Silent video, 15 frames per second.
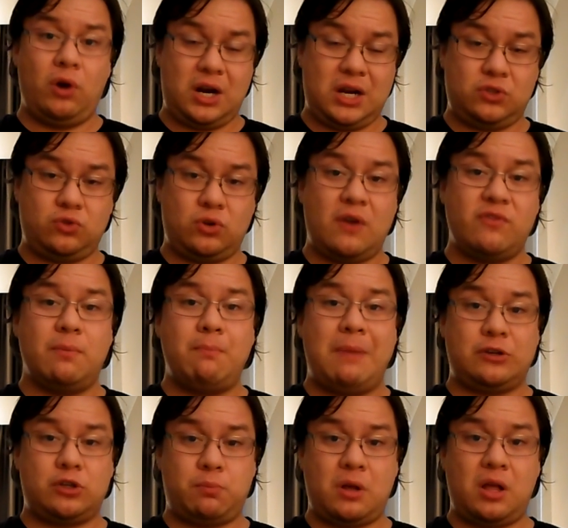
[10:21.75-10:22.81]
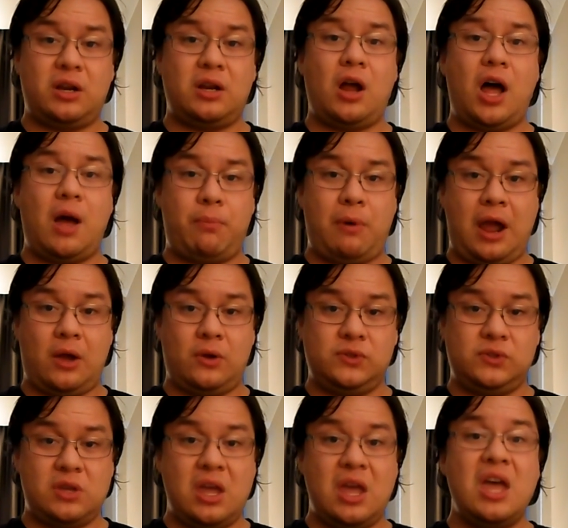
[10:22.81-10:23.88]
and orchestra of the Metropolitan Opera
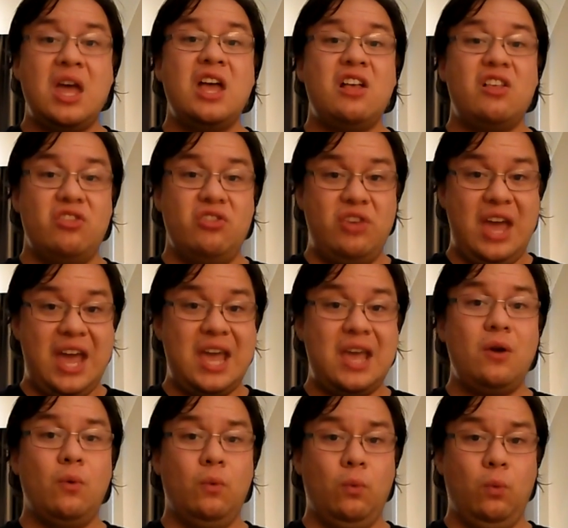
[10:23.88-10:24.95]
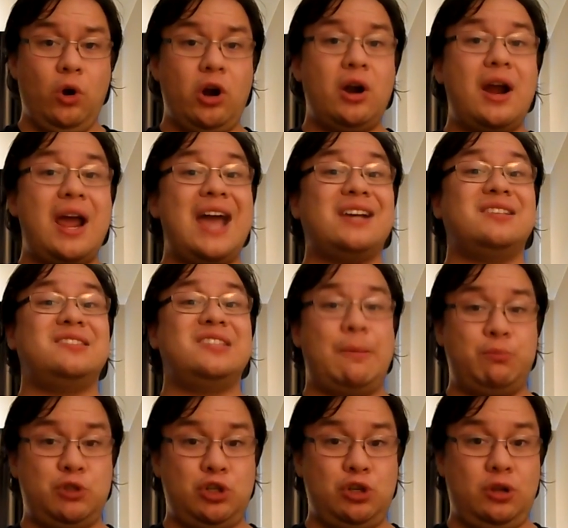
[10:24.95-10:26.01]
House? They were
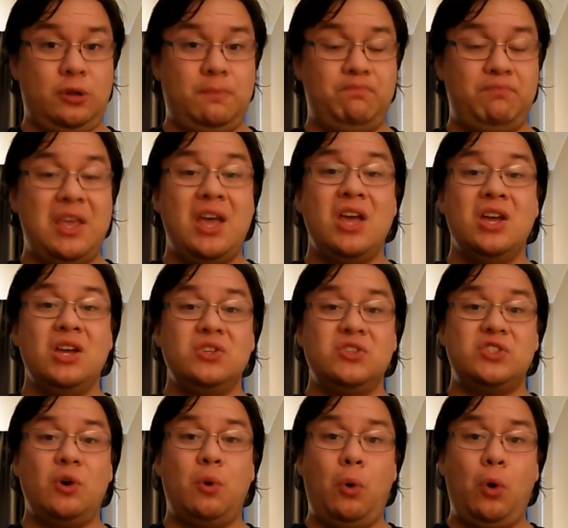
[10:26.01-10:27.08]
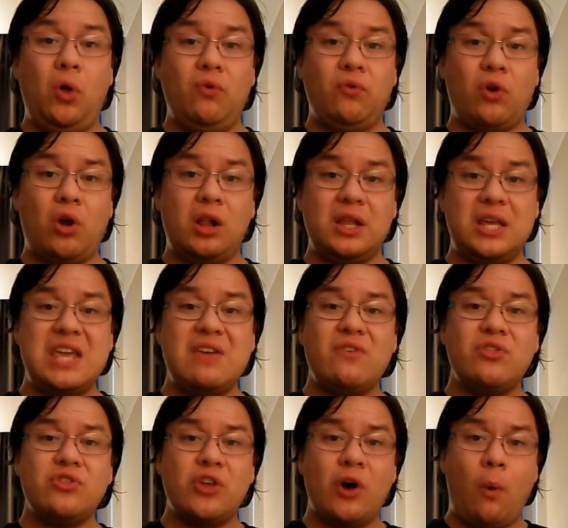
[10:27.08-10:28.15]
exceptional. So overall,
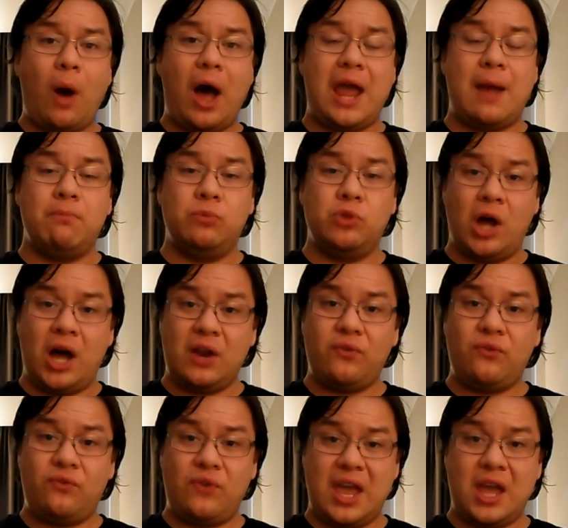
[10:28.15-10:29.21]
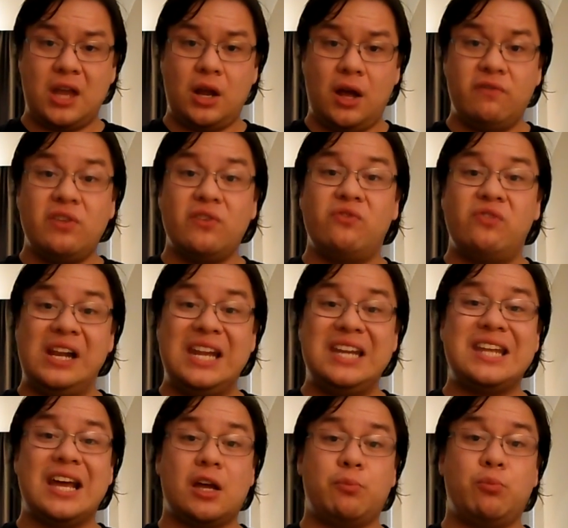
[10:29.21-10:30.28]
even though I am not a fan of the
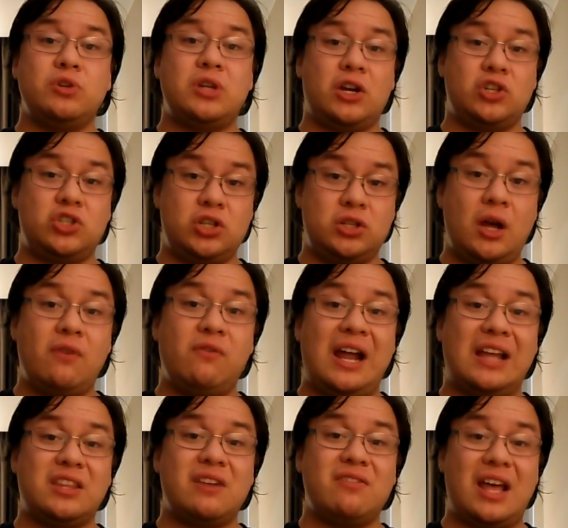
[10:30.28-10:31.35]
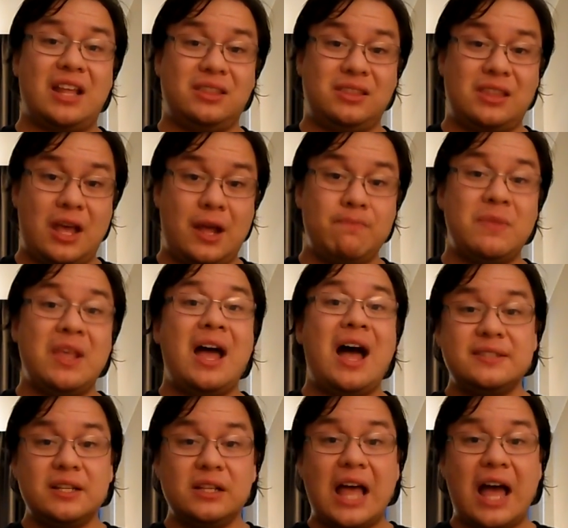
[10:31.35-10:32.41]
Willy Decker production of La Traviata, I
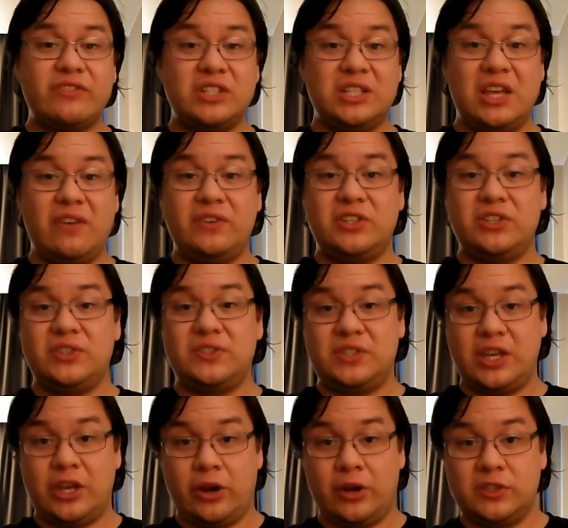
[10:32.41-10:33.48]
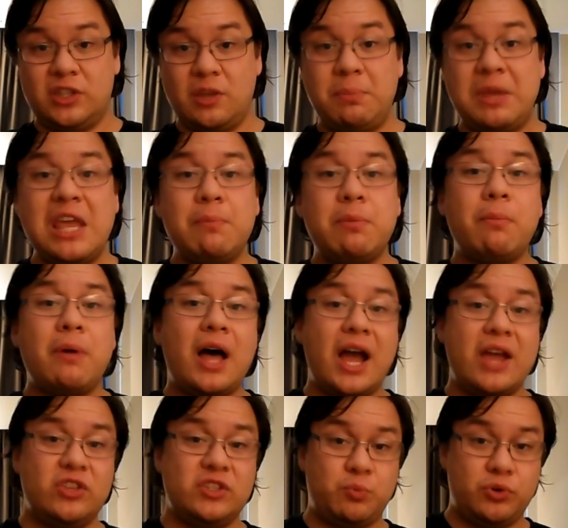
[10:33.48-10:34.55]
still have to give it to the singers, the people
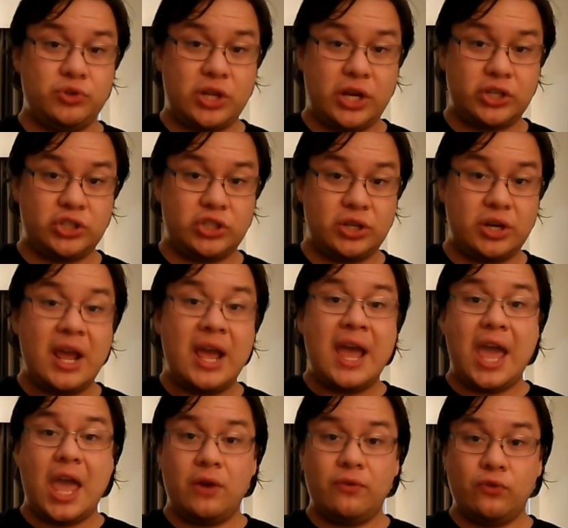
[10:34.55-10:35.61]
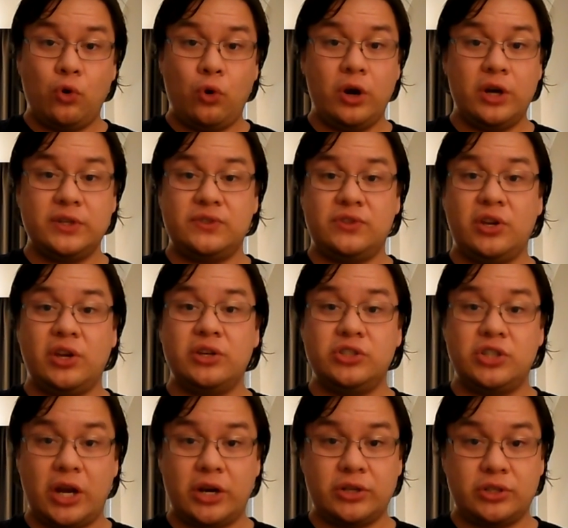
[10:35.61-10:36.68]
behind this production, and of course the
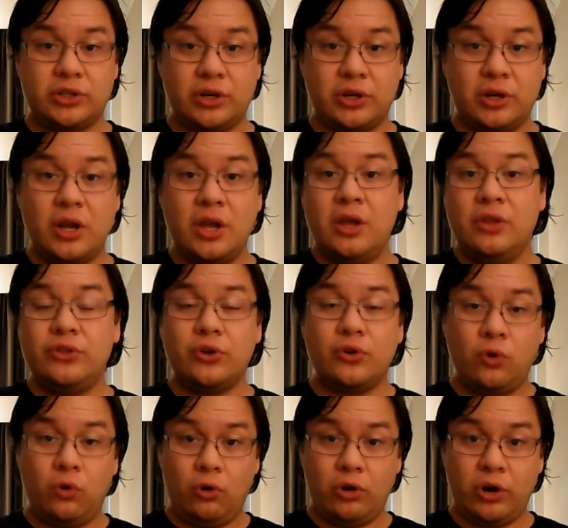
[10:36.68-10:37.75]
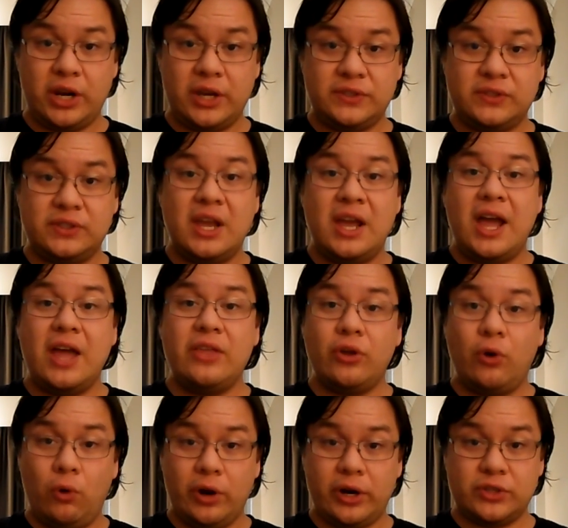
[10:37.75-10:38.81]
conductor, the chorus, and
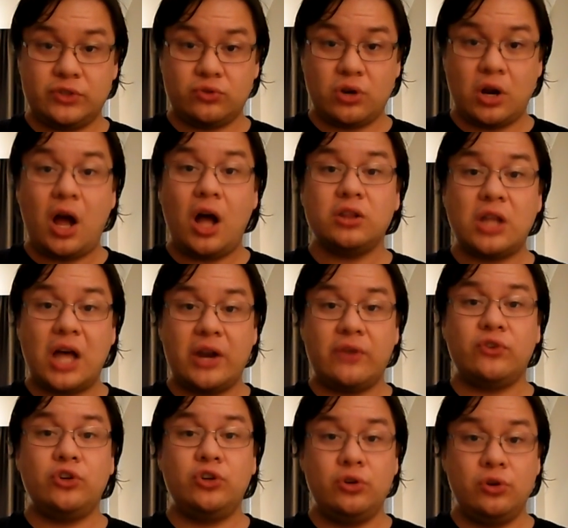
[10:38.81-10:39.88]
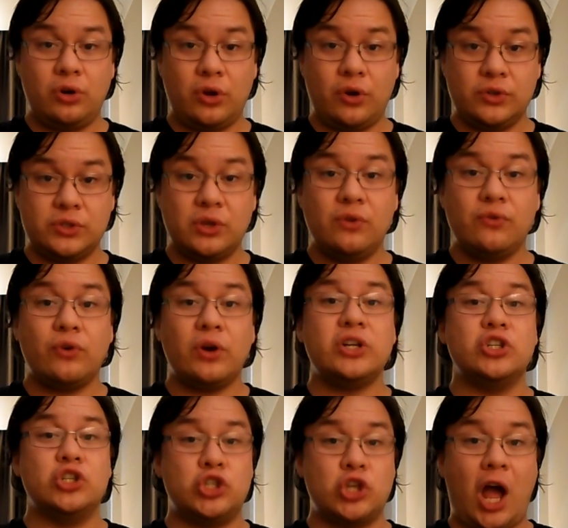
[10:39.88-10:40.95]
the orchestra a lot of kudos for
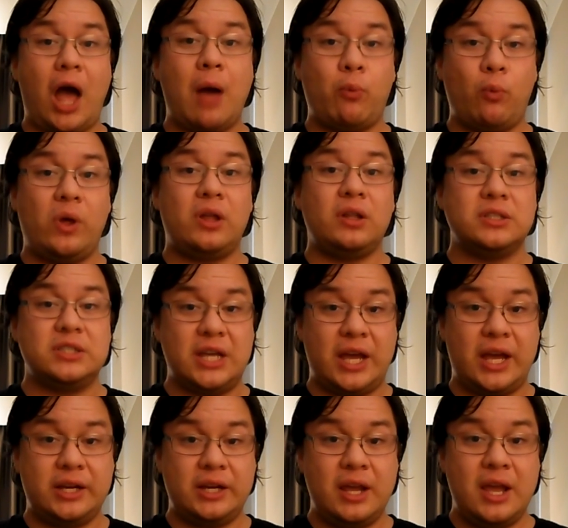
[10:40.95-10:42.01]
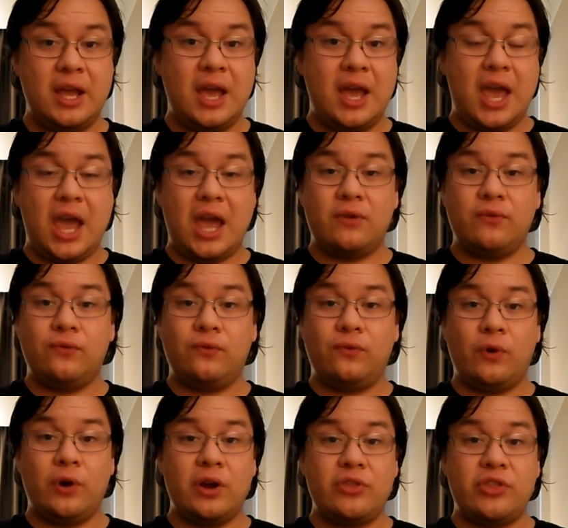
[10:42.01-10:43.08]
a job well done and
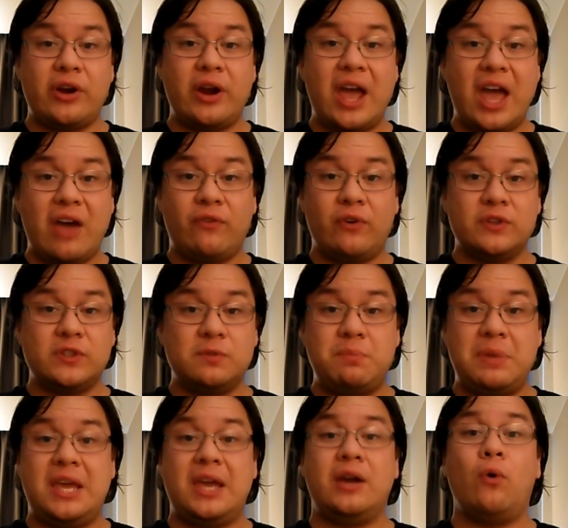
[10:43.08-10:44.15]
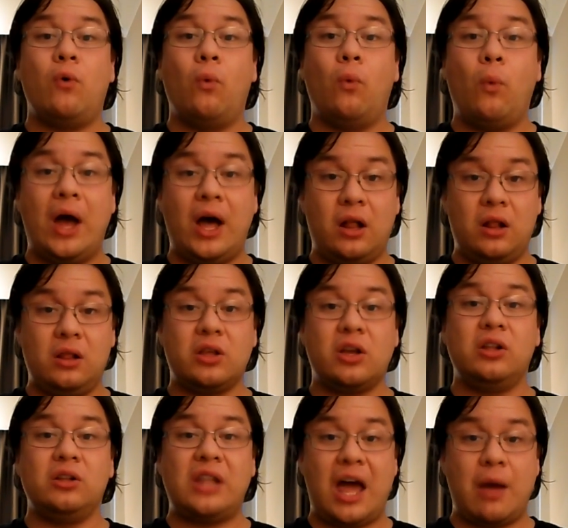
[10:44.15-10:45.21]
for their efforts being well
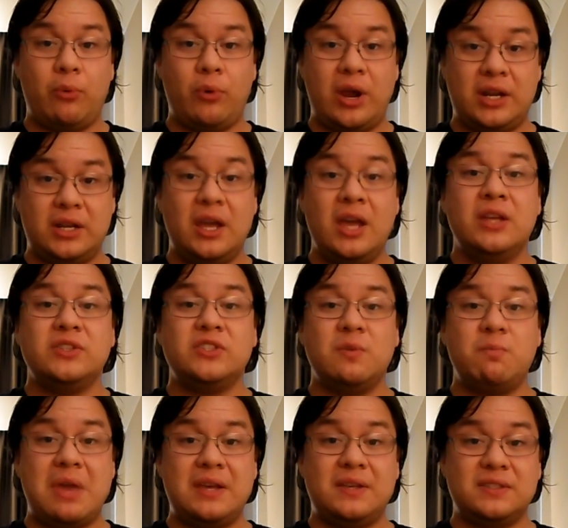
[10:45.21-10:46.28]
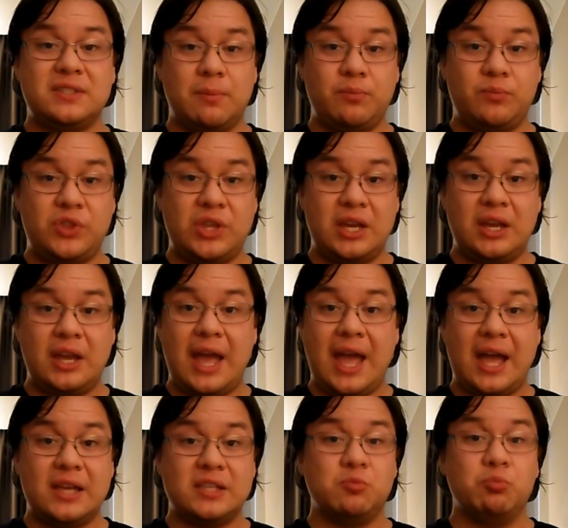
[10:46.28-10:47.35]
collaborated to make something
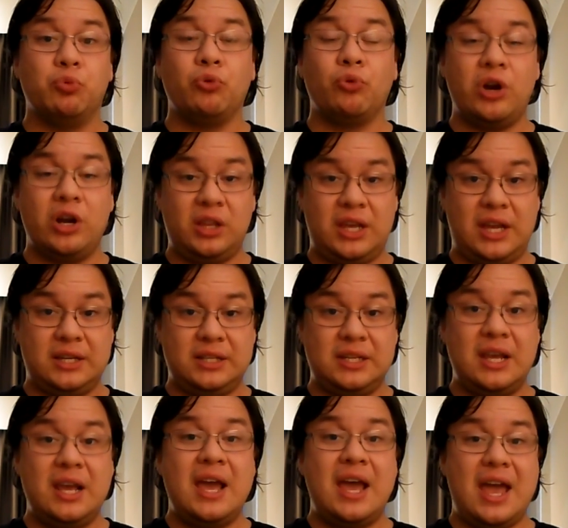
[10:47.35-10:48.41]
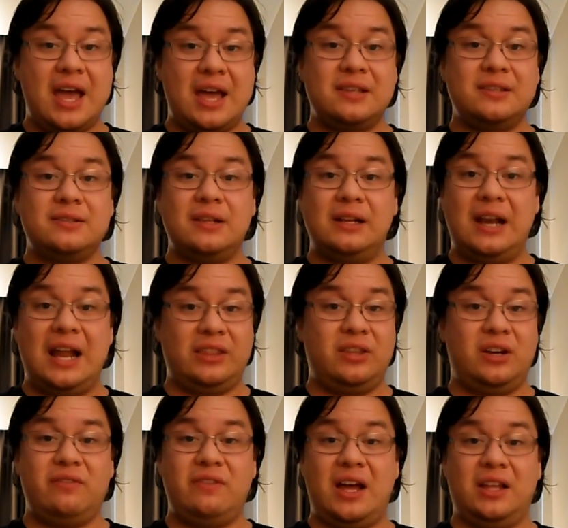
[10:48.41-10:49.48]
as brilliant as La
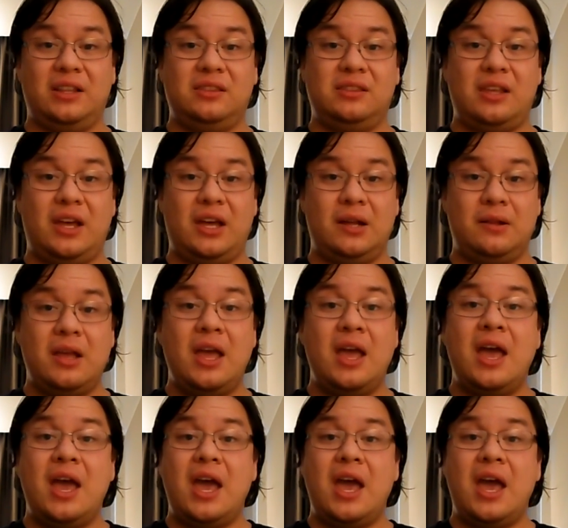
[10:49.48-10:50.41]
Traviata.